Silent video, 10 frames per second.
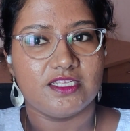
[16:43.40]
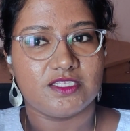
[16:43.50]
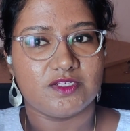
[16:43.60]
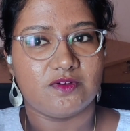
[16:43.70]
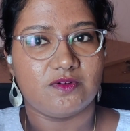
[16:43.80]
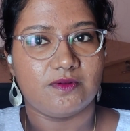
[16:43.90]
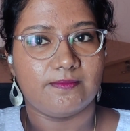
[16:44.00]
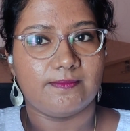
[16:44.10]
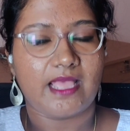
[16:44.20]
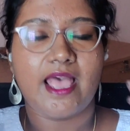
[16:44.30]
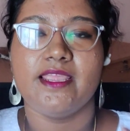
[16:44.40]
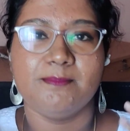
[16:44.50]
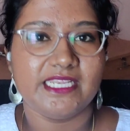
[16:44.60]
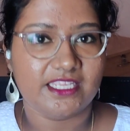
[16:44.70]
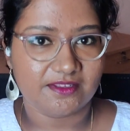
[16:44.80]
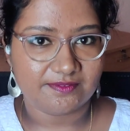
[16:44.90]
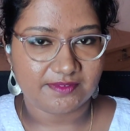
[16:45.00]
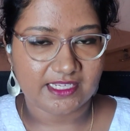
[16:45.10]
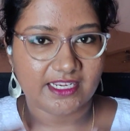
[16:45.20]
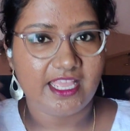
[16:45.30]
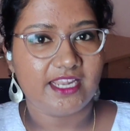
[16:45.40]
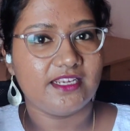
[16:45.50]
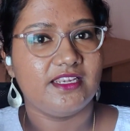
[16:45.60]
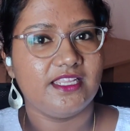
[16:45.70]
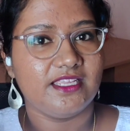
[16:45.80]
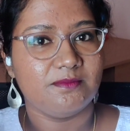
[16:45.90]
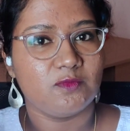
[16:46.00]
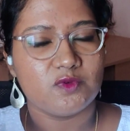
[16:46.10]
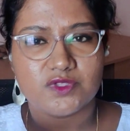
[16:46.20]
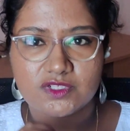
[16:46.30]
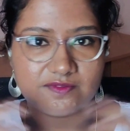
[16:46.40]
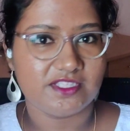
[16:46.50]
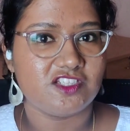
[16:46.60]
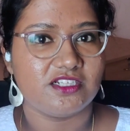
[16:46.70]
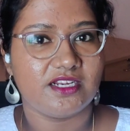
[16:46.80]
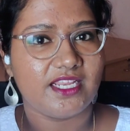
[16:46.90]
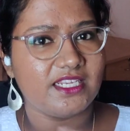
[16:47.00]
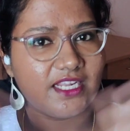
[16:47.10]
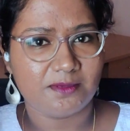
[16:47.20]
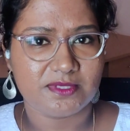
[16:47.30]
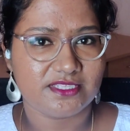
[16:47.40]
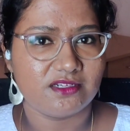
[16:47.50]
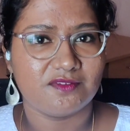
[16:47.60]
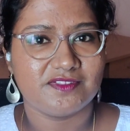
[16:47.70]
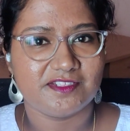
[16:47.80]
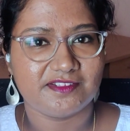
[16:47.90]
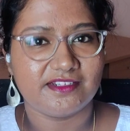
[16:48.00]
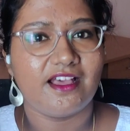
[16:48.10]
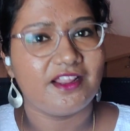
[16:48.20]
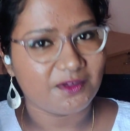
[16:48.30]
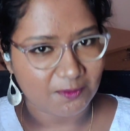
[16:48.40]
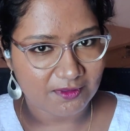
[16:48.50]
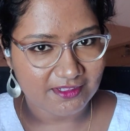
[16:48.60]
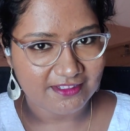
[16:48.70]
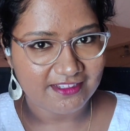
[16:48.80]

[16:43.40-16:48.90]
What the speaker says: So I believe inherently most of the children, 99% of children are good,